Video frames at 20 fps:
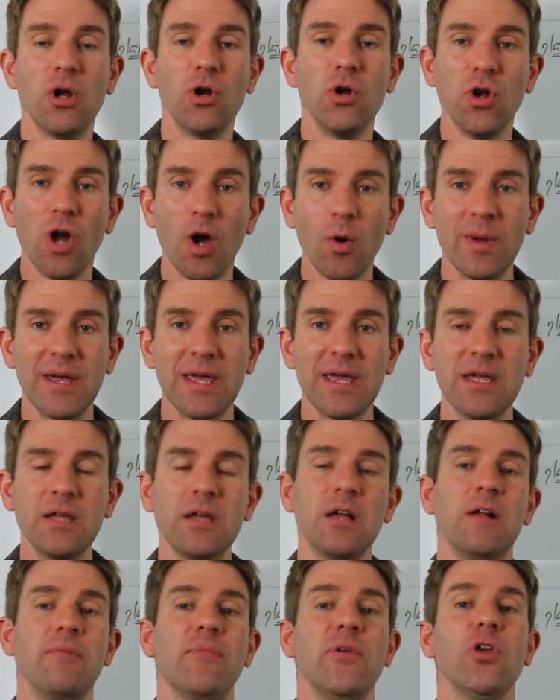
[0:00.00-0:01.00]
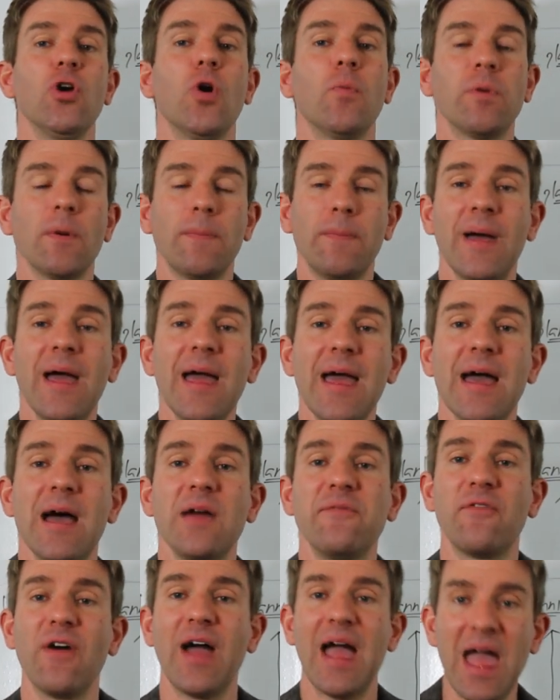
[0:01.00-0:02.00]
knowing that you're
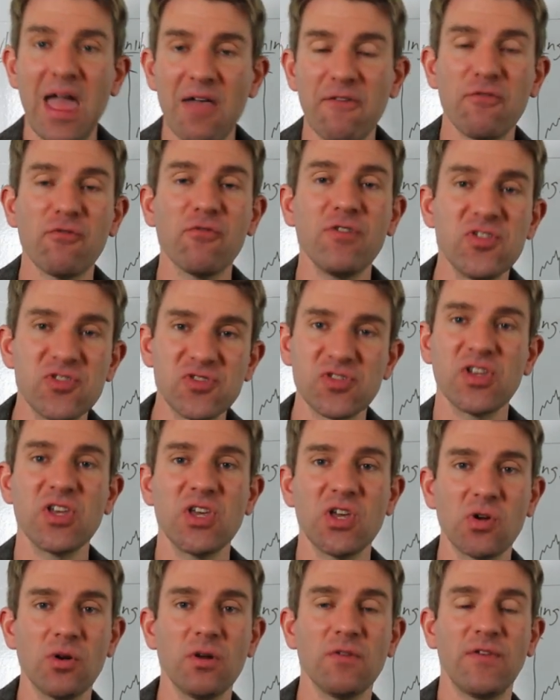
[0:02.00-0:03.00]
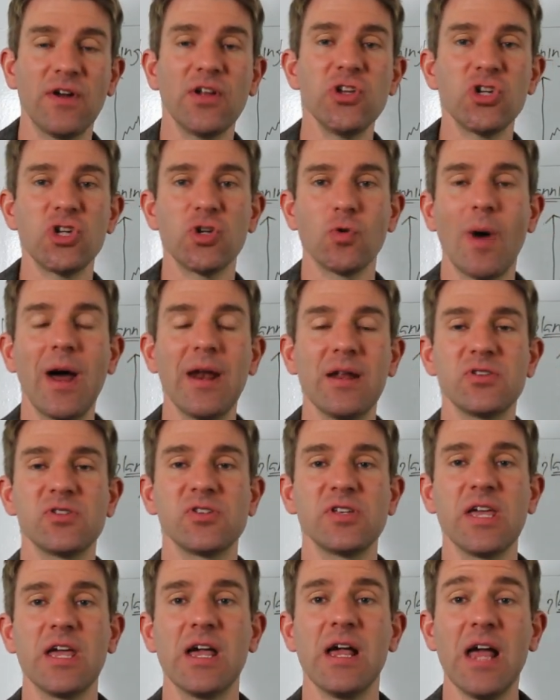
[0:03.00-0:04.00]
prepared for every single
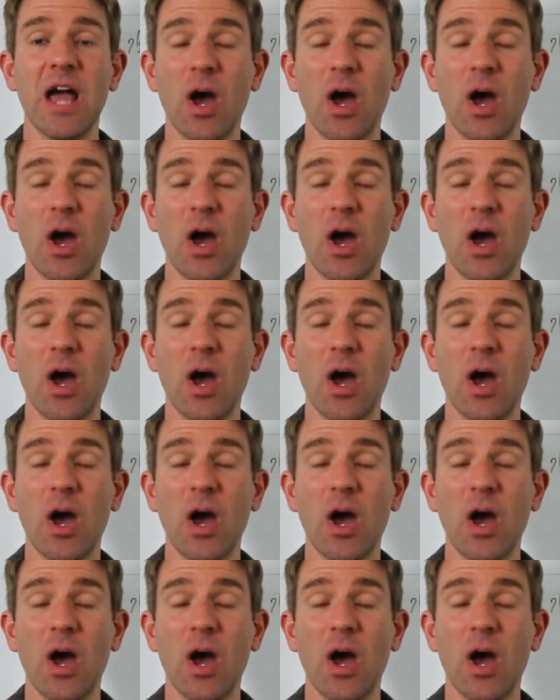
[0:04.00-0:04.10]
eventuality.